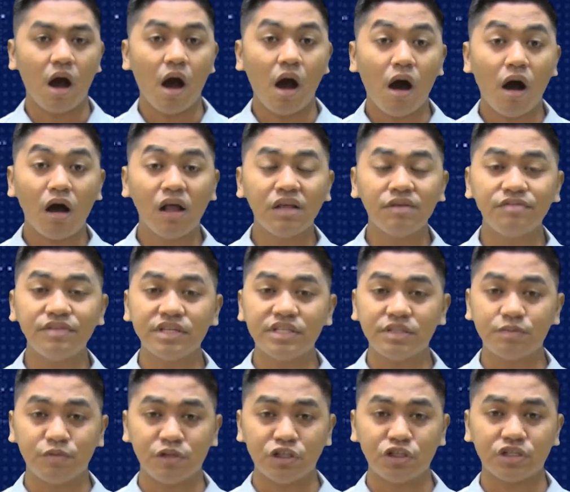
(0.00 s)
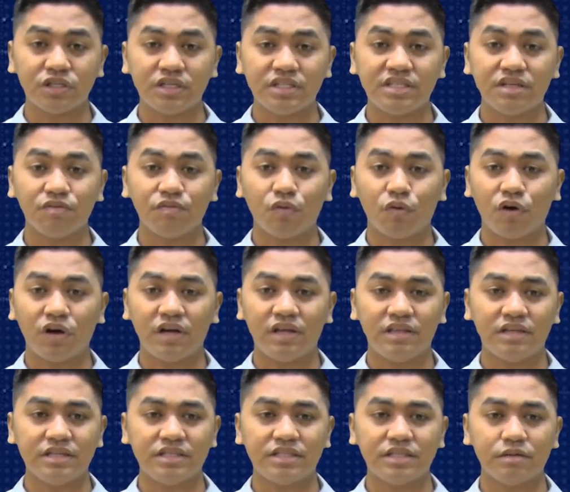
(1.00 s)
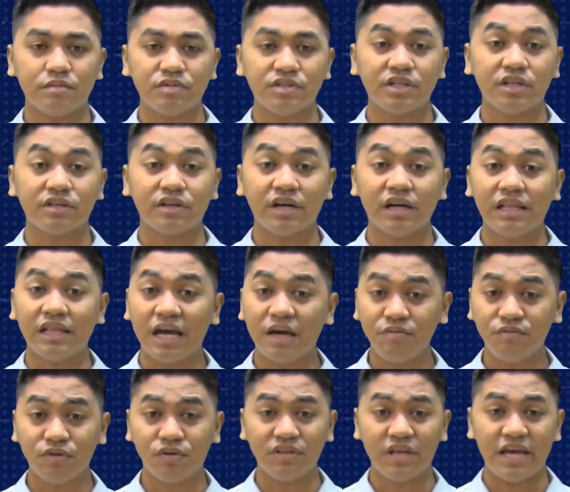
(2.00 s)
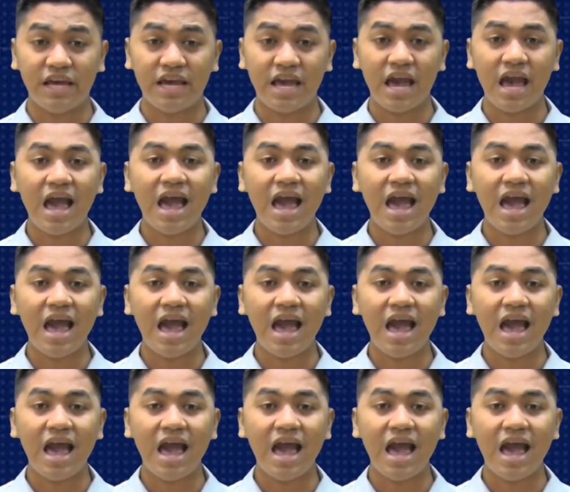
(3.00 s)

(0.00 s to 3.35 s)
all of the species of organisms that are alive today